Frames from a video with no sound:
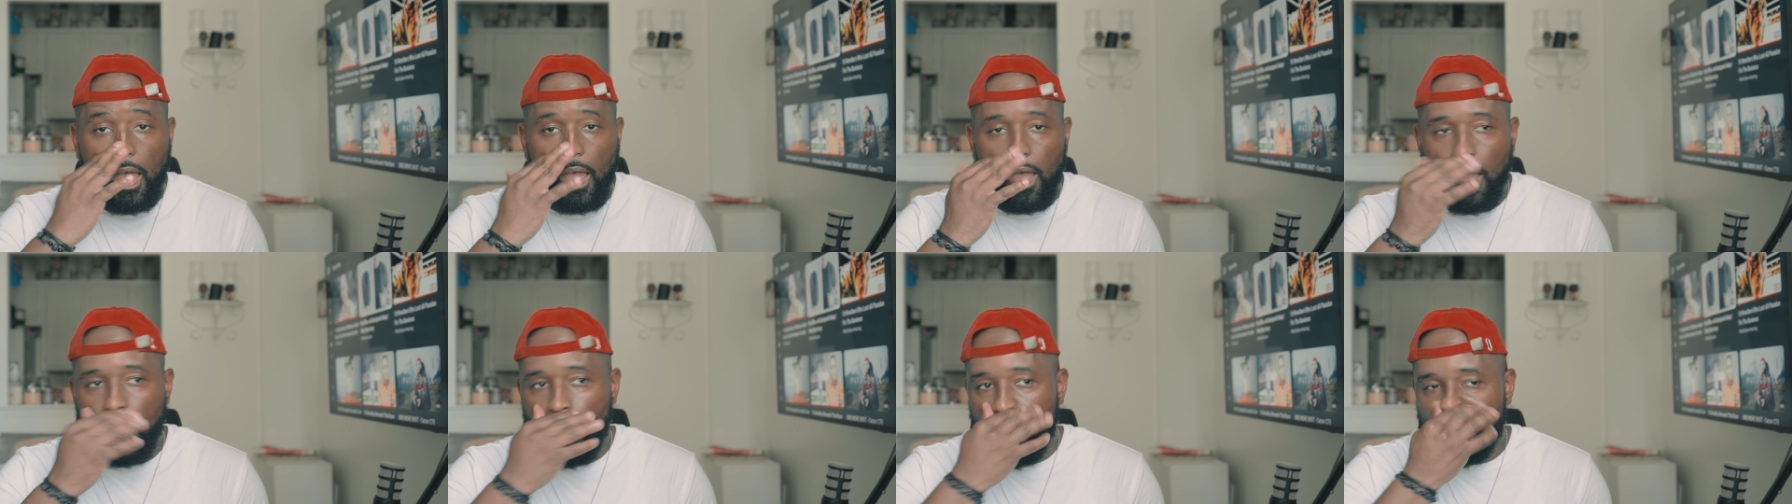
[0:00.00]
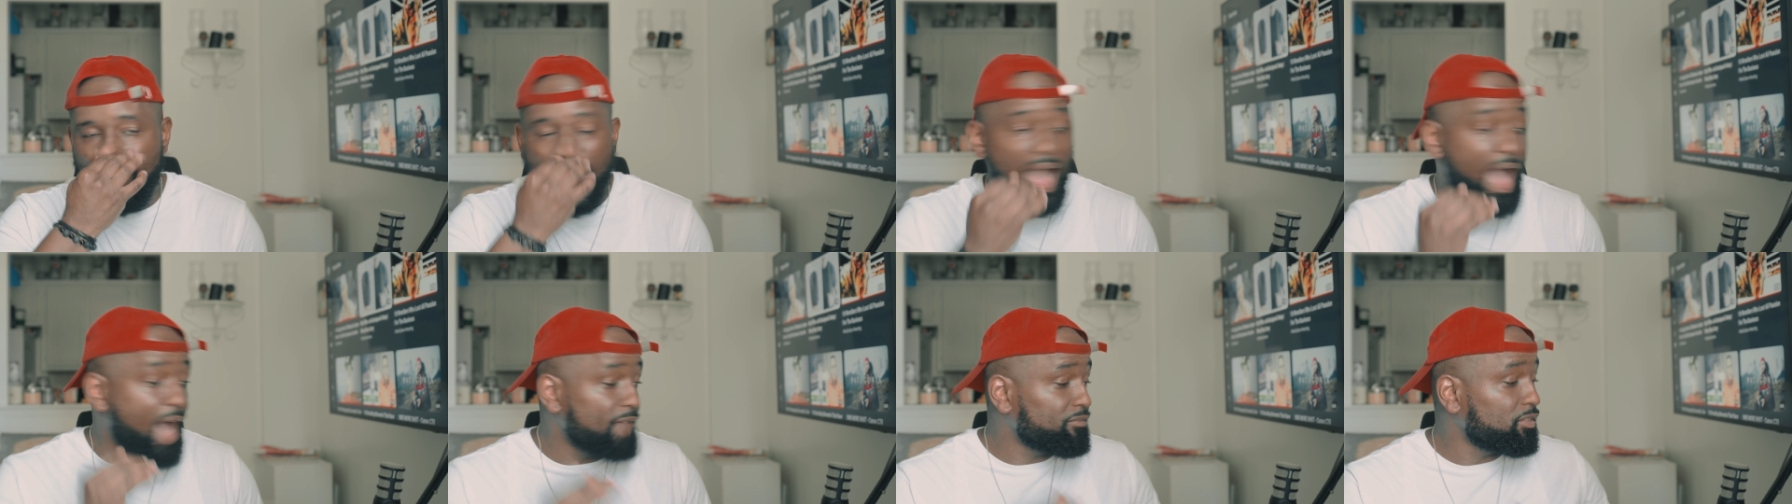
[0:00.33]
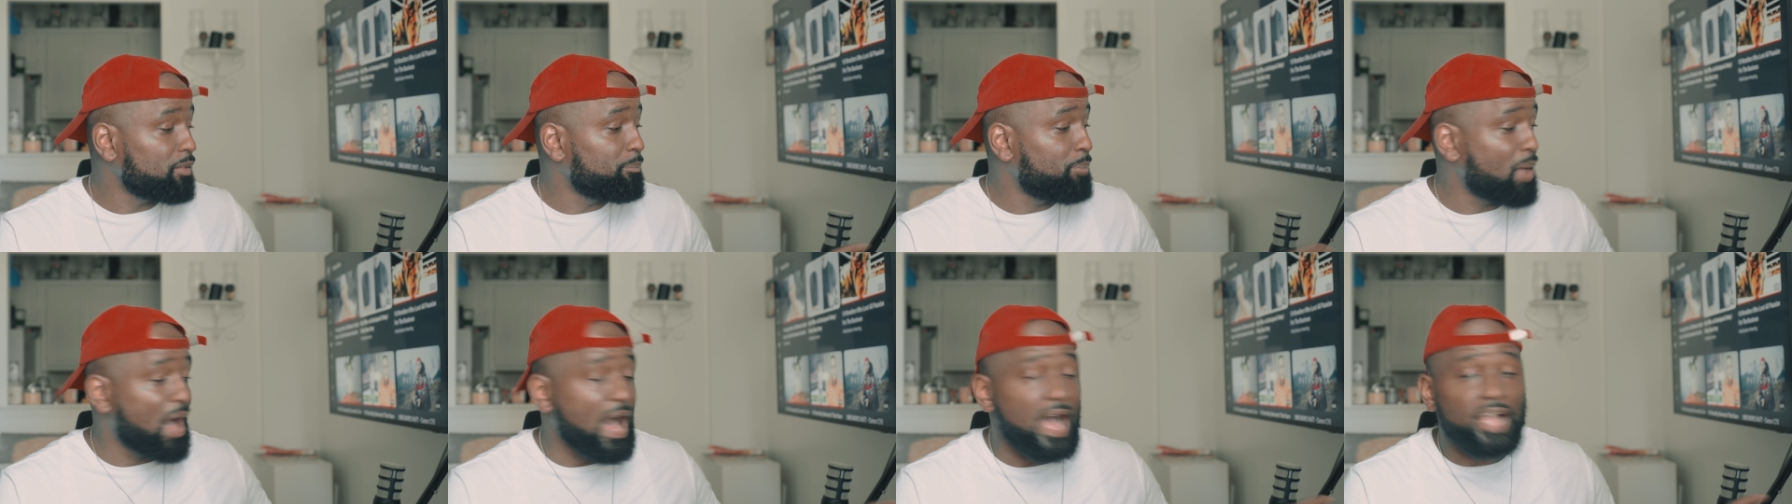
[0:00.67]
um, I have
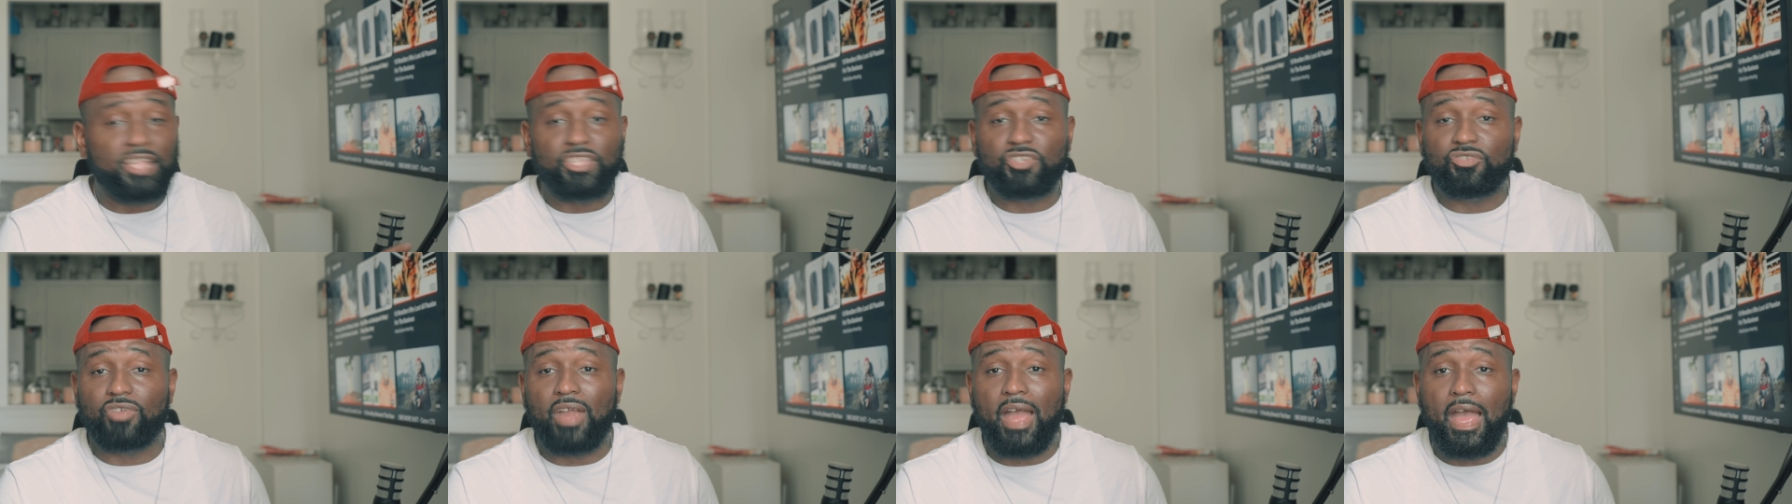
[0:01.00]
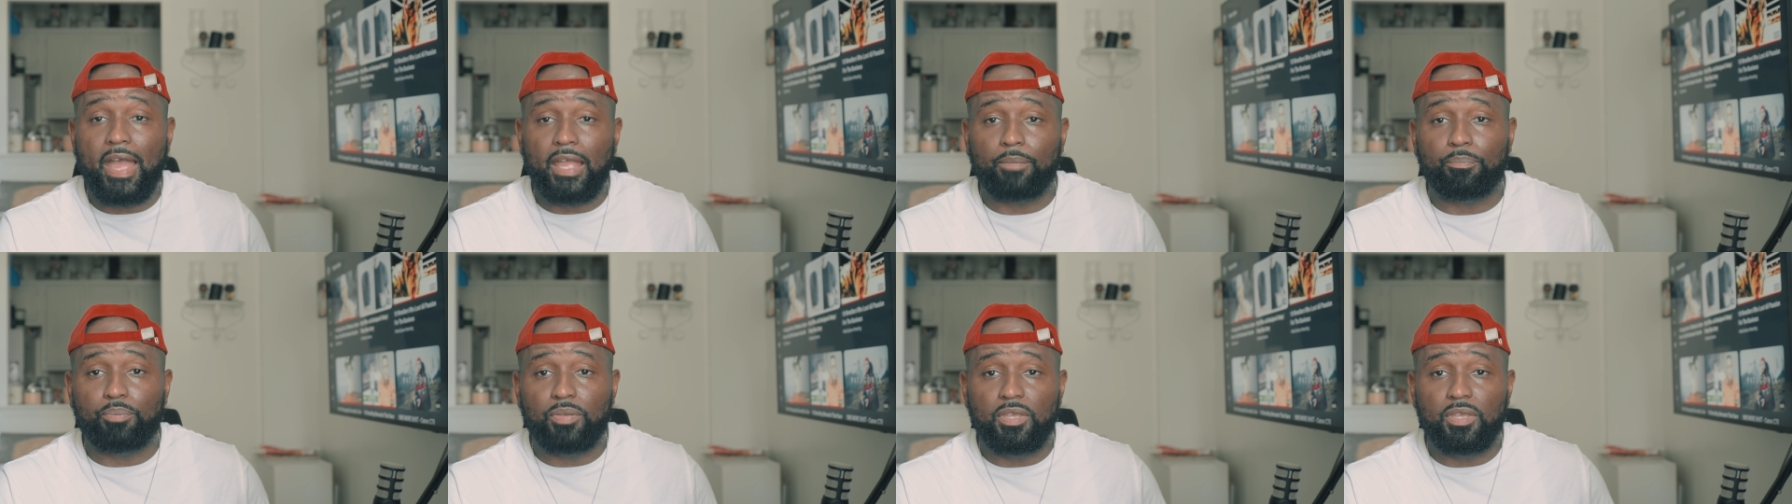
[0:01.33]
the PodTrak